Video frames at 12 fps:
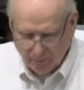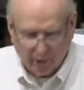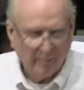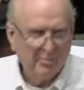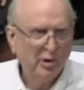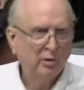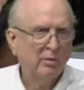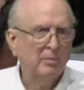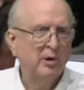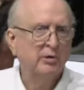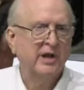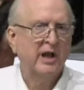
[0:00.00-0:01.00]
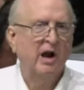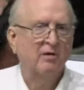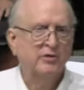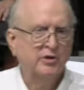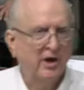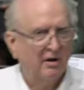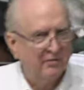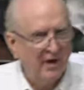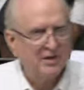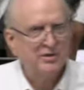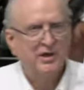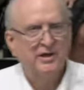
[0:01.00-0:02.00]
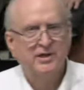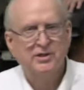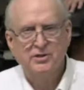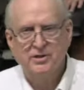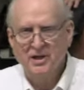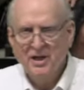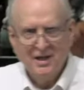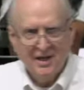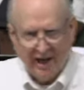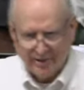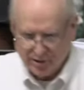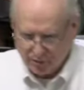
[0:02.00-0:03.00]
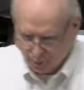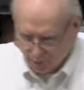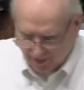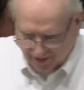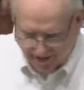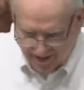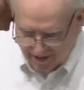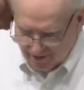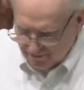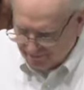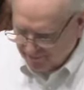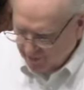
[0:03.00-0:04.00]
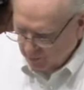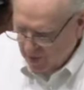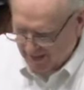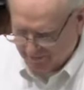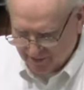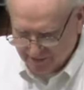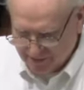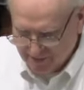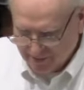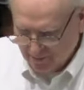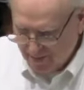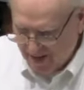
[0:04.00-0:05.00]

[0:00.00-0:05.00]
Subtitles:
But I pulled the book down off the shelf and I said, I just really feel like this is the